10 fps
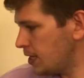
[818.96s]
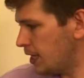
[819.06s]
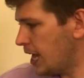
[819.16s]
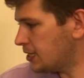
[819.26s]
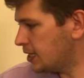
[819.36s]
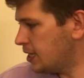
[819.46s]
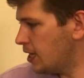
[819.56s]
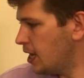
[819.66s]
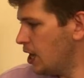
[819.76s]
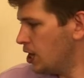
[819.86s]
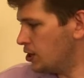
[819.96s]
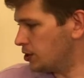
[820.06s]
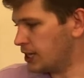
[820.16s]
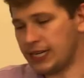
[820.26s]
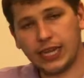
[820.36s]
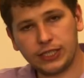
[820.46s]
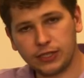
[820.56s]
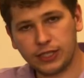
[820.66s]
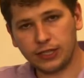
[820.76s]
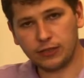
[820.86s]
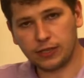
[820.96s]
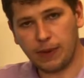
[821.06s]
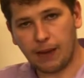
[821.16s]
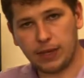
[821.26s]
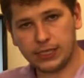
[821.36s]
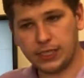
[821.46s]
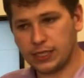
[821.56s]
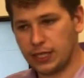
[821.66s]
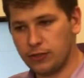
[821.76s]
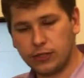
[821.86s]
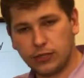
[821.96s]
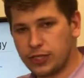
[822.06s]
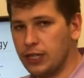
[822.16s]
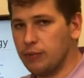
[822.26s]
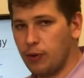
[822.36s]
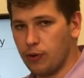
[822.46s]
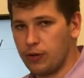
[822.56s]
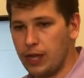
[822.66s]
Lastly, your citation signals and My Business signals are still important.